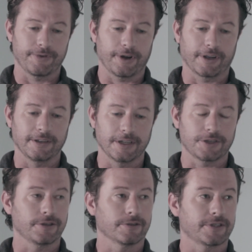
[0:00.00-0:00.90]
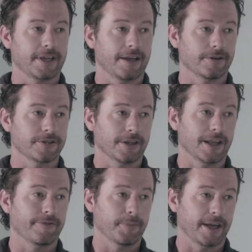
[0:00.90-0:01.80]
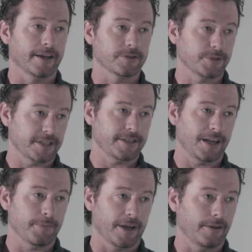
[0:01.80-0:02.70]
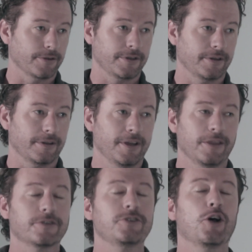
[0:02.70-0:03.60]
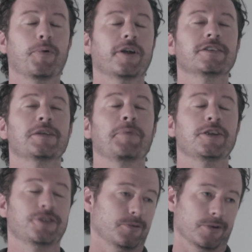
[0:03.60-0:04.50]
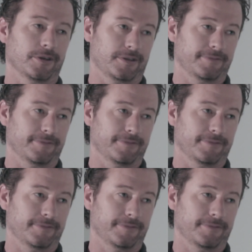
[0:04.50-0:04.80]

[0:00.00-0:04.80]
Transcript: very conditional standards on love in my house, which I stand by. There's no participation awards.